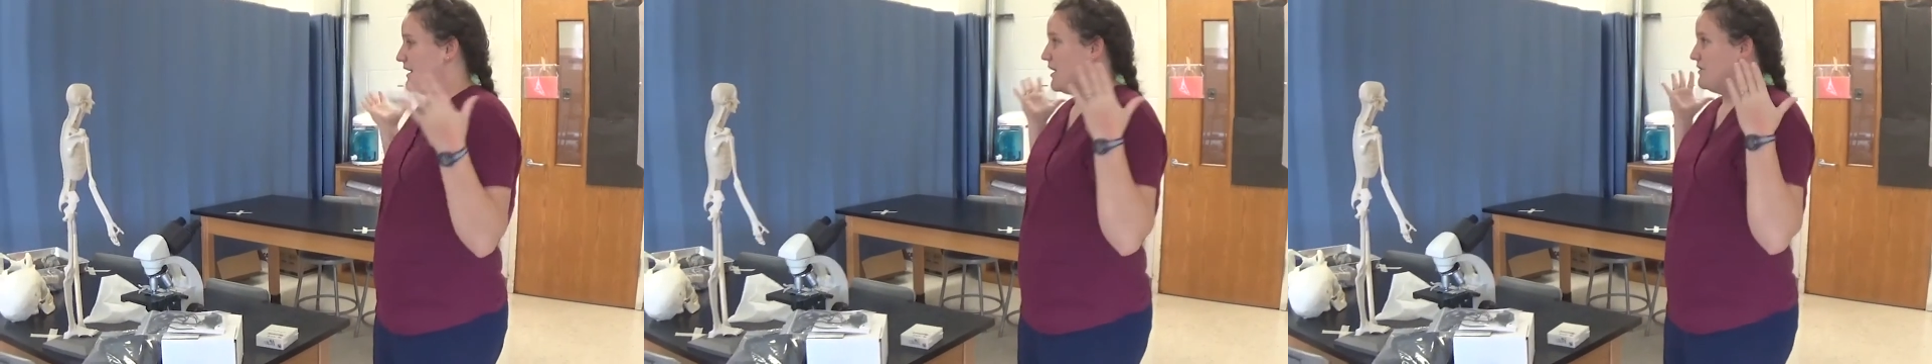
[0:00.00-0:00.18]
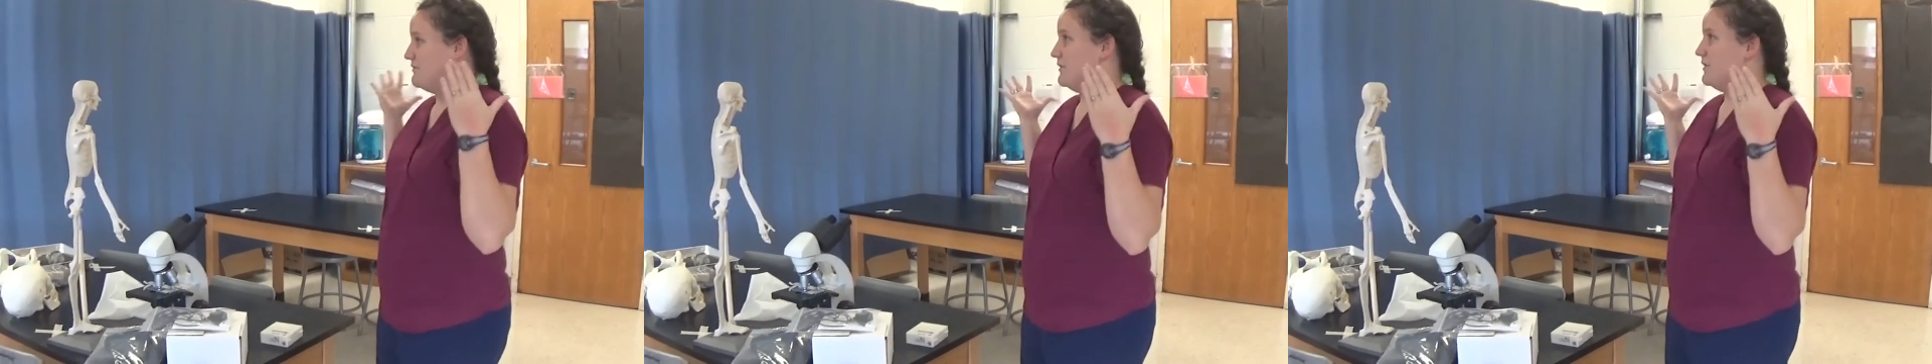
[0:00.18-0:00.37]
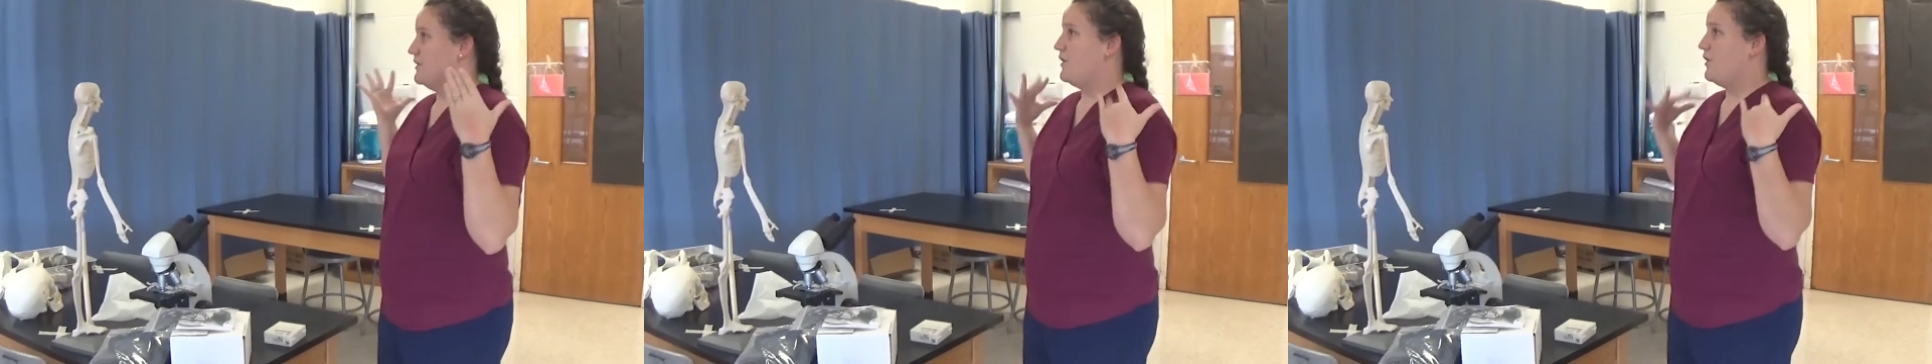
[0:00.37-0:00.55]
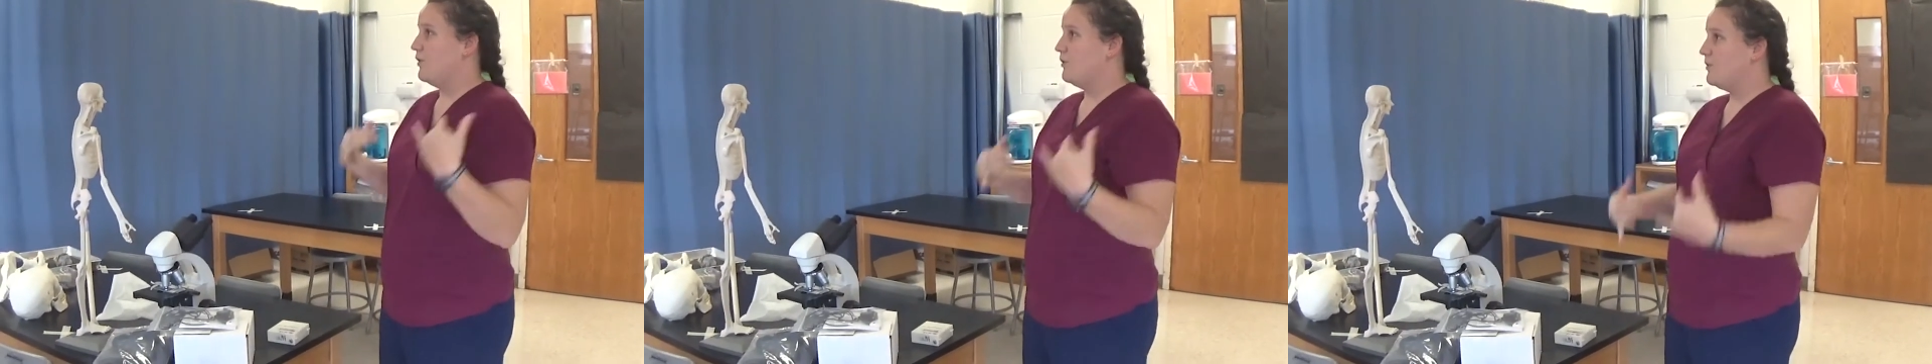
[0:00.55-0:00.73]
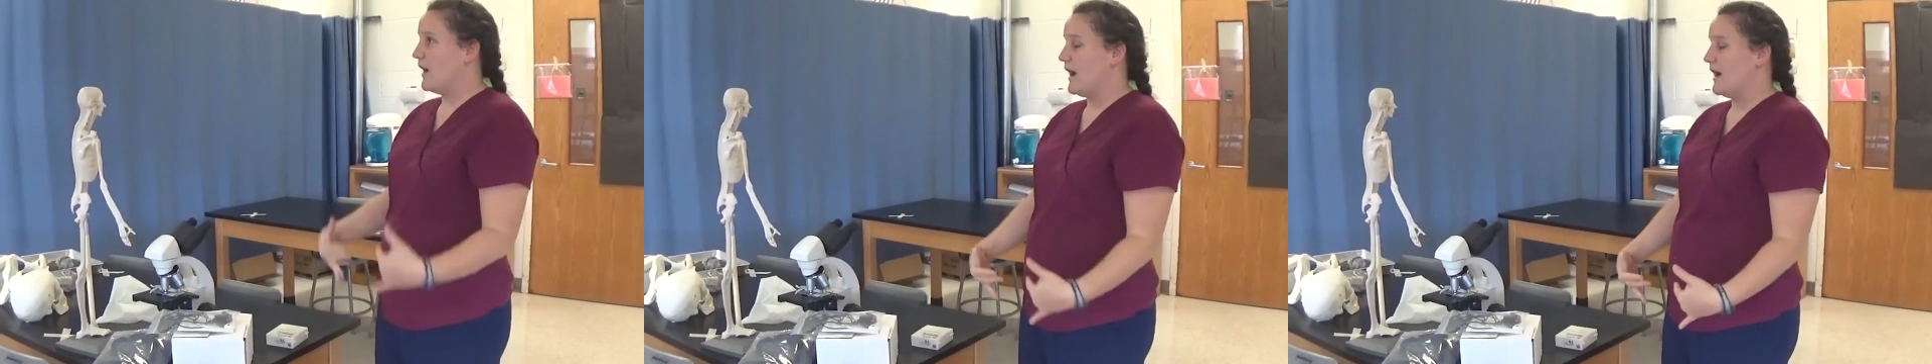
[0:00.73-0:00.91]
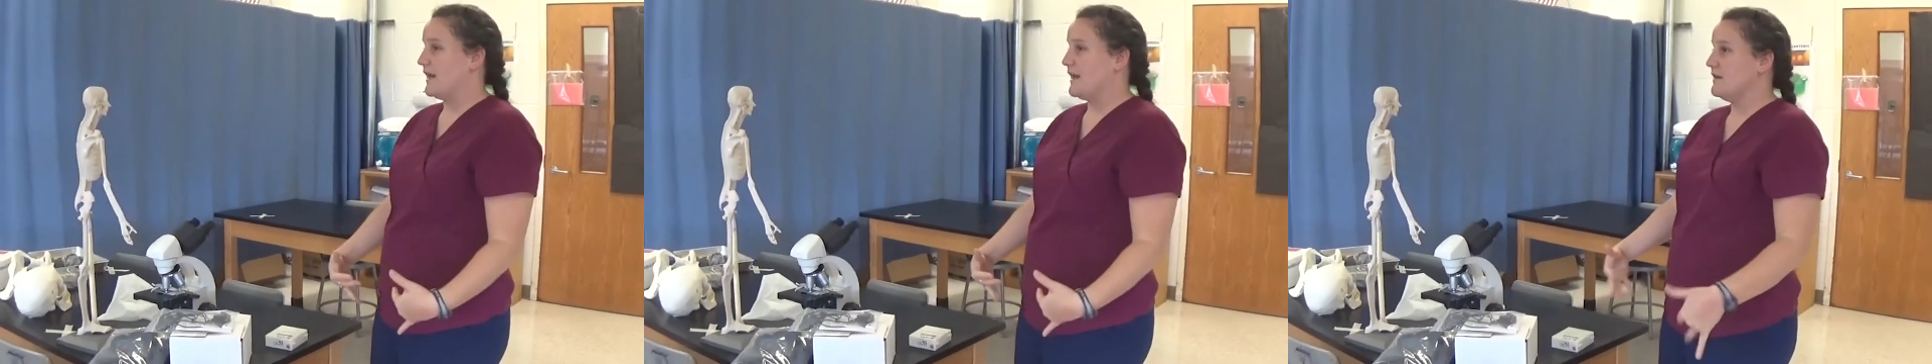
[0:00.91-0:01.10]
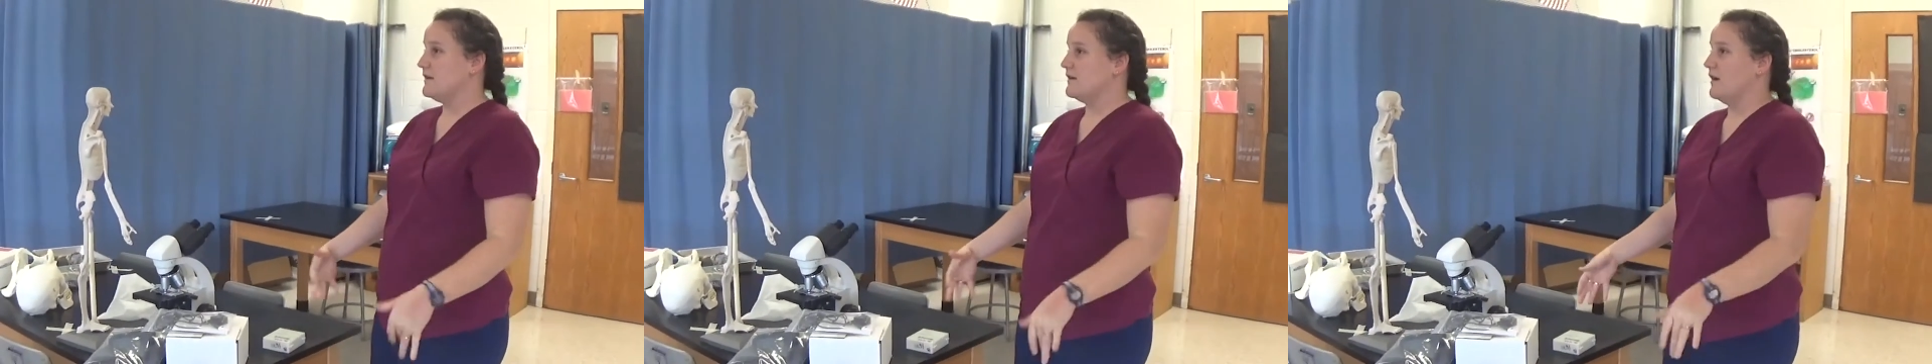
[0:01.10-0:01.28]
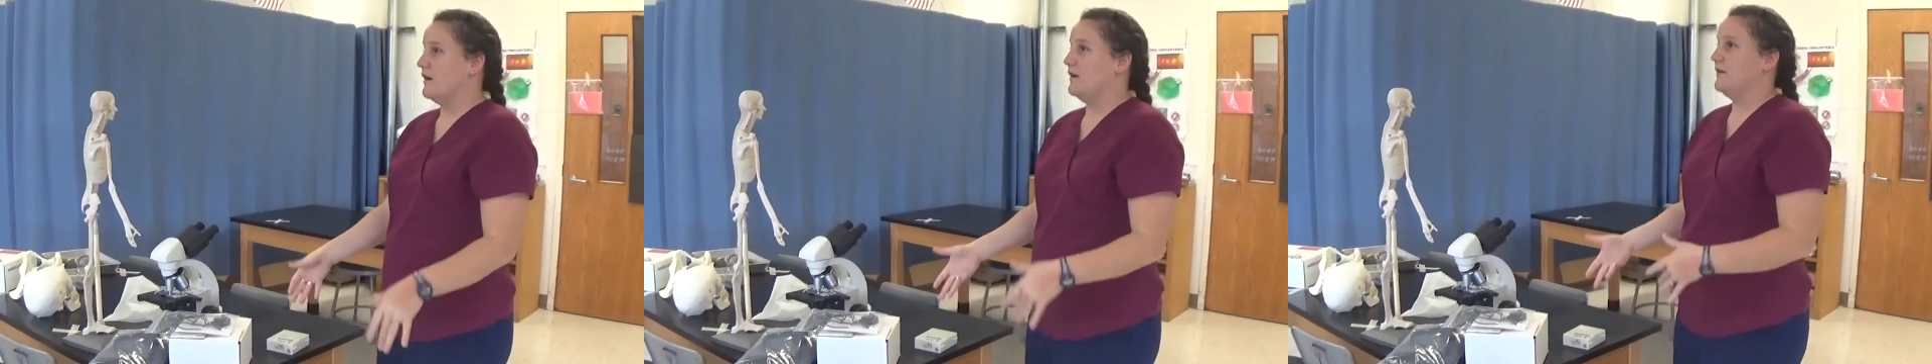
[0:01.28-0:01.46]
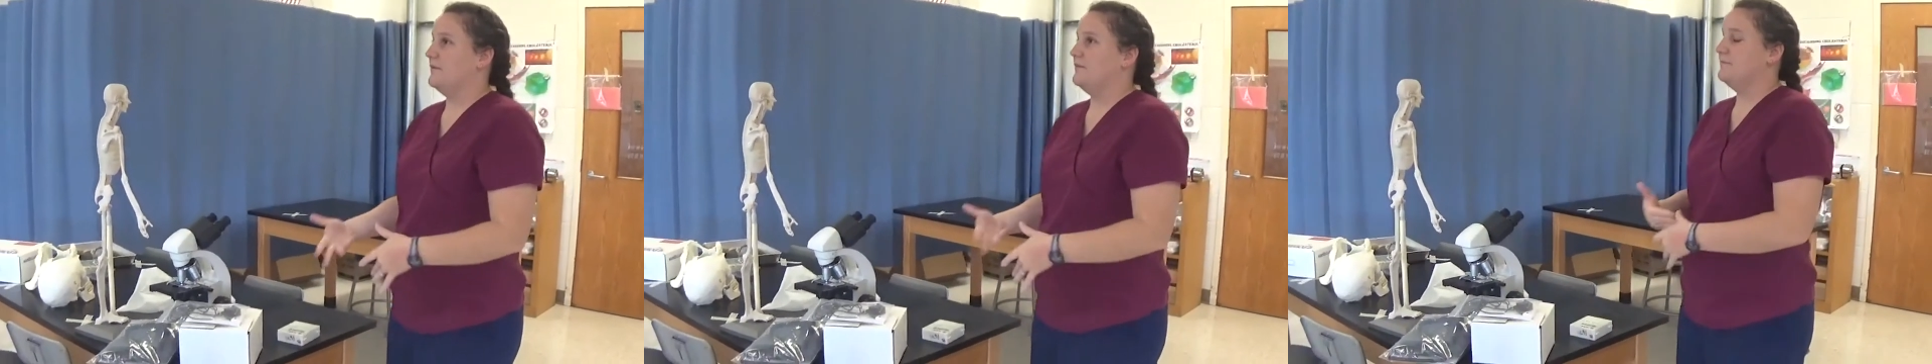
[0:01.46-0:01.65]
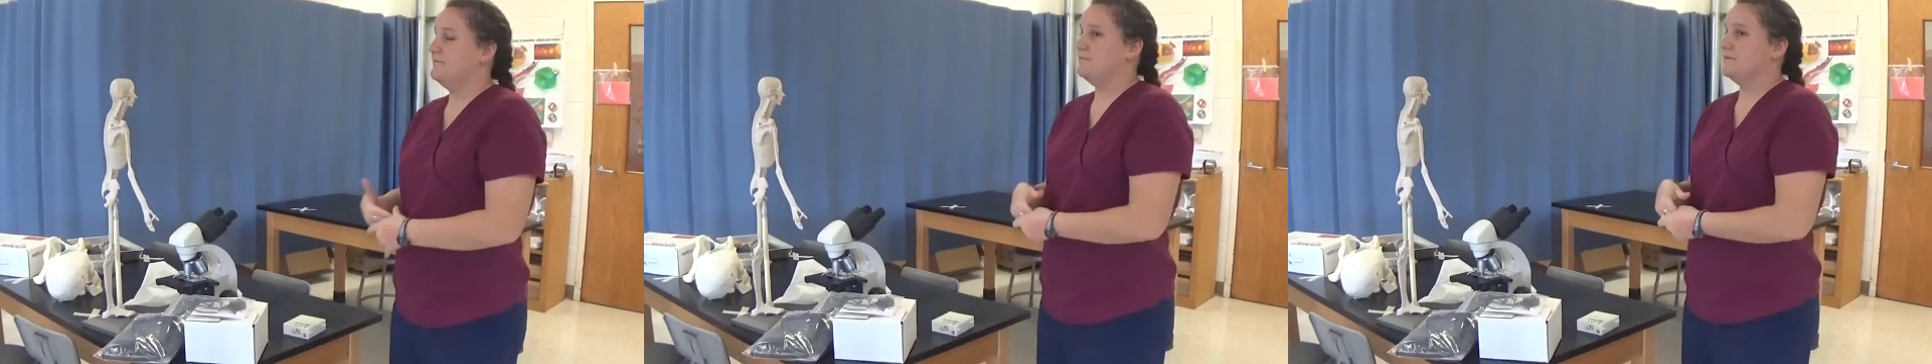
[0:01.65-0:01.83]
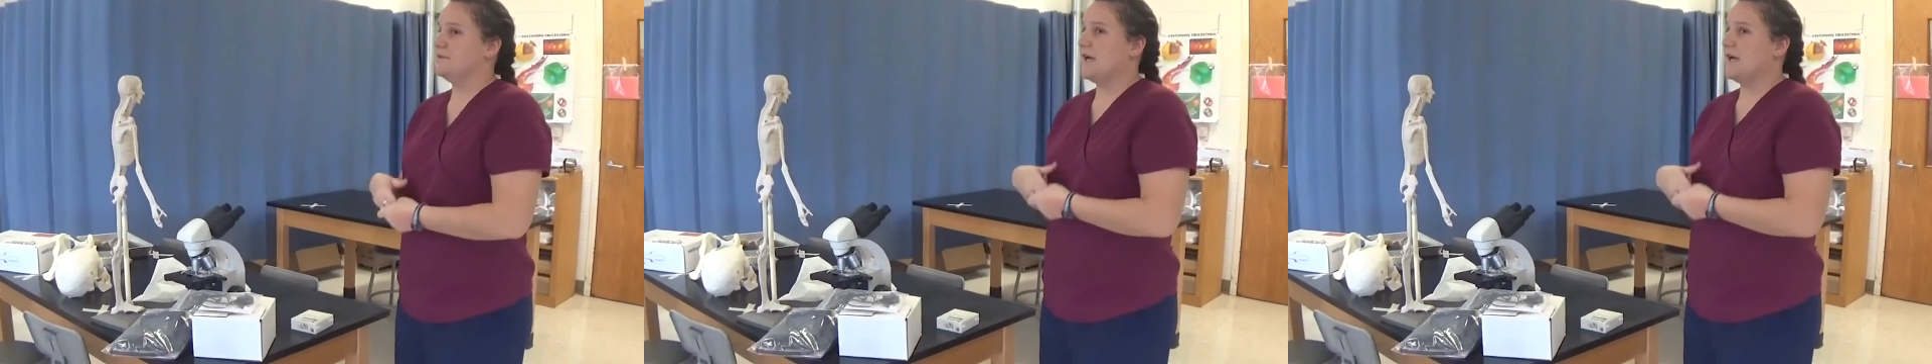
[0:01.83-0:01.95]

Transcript: cover the whole body, um,